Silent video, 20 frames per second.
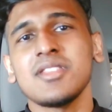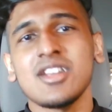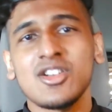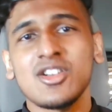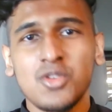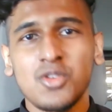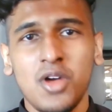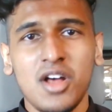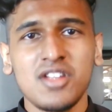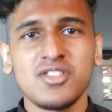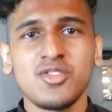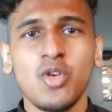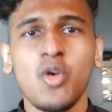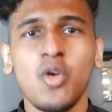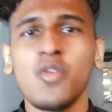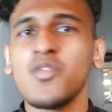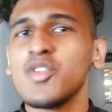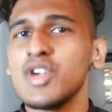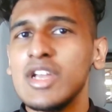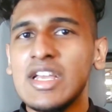the
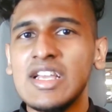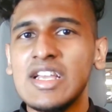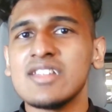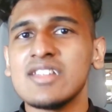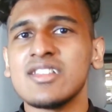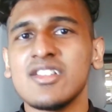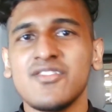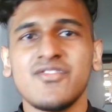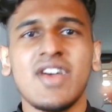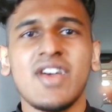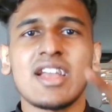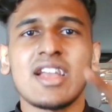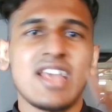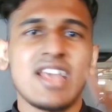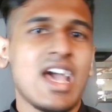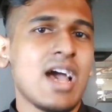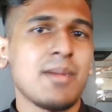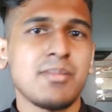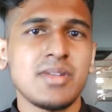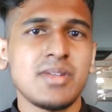crossover is, in fact,
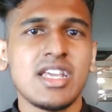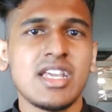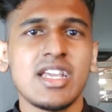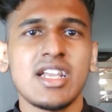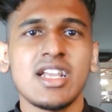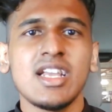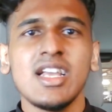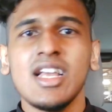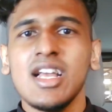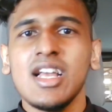happening.